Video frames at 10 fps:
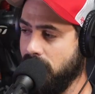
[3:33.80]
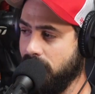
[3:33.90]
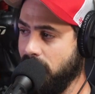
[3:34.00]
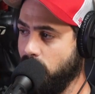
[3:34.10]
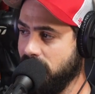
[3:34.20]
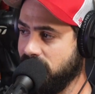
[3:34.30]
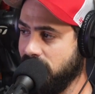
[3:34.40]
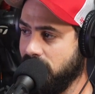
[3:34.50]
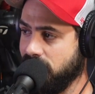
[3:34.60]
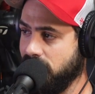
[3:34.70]
on that
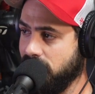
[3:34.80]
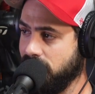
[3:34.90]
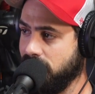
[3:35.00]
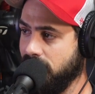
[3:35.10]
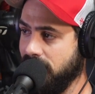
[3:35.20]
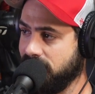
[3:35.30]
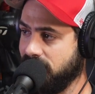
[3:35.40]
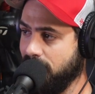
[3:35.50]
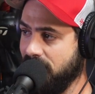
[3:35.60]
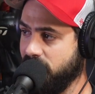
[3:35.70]
Wednesday, because then the next
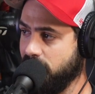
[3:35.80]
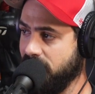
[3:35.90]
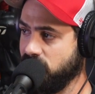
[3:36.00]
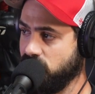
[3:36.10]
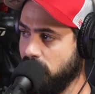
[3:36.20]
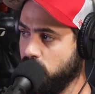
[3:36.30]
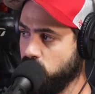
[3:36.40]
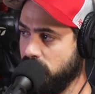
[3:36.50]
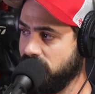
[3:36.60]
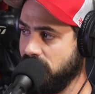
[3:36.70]
game after the Pacers game
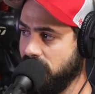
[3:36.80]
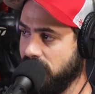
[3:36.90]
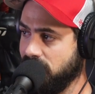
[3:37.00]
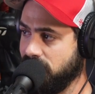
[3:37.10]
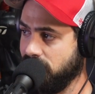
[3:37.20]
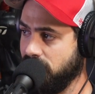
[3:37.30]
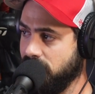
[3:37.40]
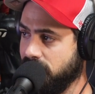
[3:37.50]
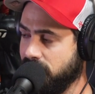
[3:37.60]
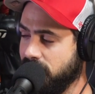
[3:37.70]
was Wednesday against the
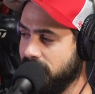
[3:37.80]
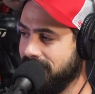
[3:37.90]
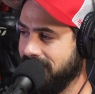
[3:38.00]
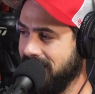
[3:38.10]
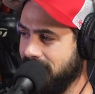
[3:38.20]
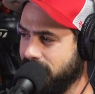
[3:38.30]
Thunder. He had,